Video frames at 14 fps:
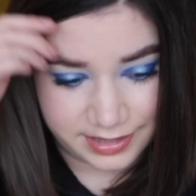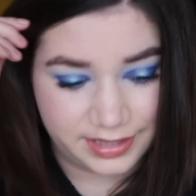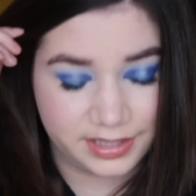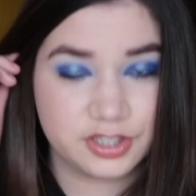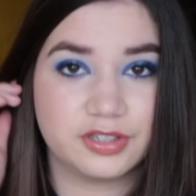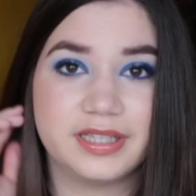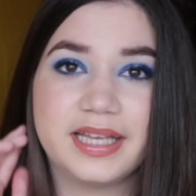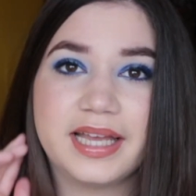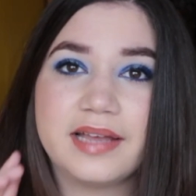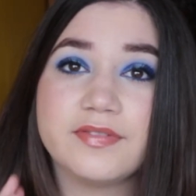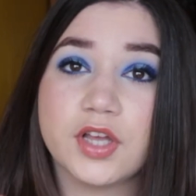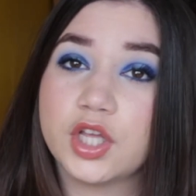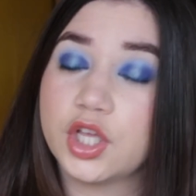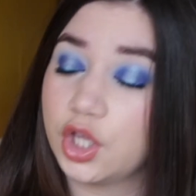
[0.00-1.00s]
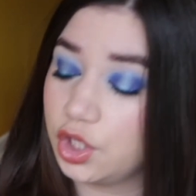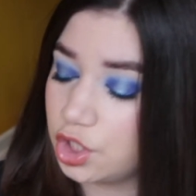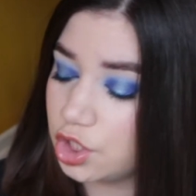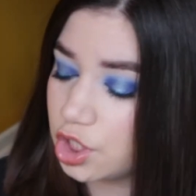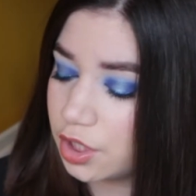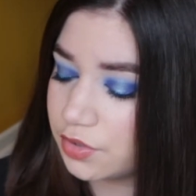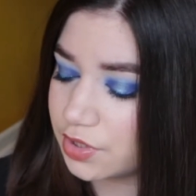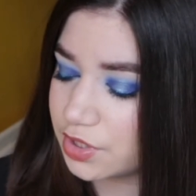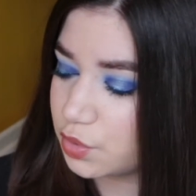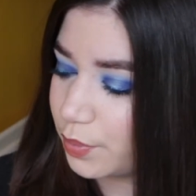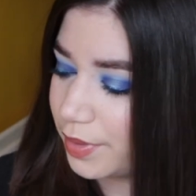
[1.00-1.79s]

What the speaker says: I actually have a good news as